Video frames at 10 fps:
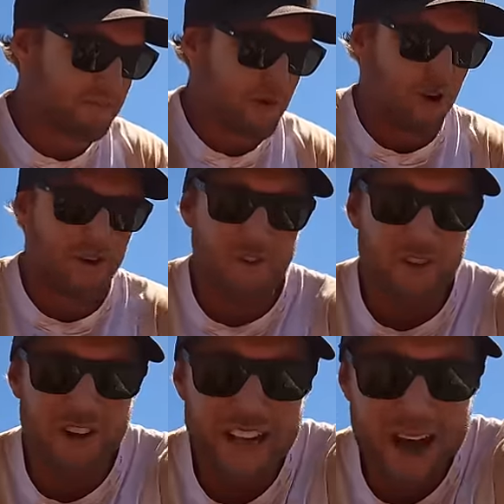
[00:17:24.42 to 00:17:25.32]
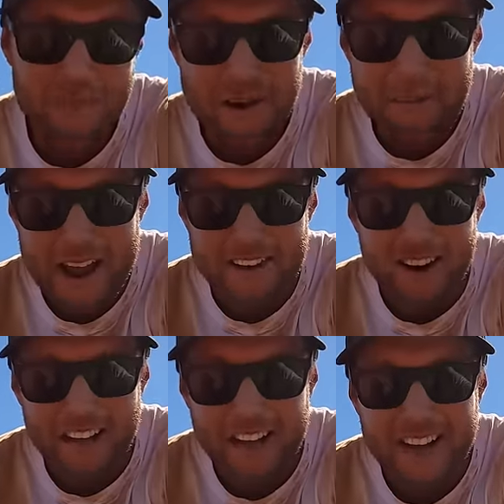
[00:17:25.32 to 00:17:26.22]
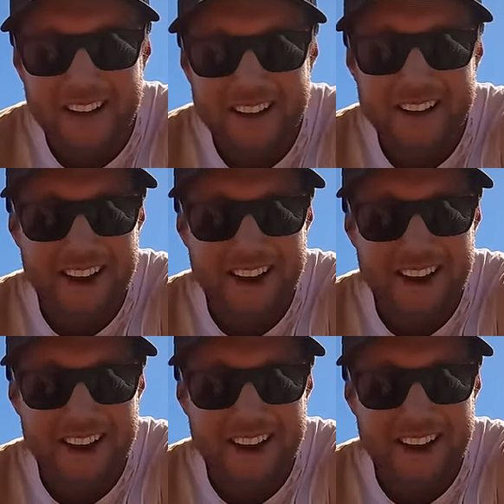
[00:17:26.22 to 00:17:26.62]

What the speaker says: these beautiful, look at that bit of meat right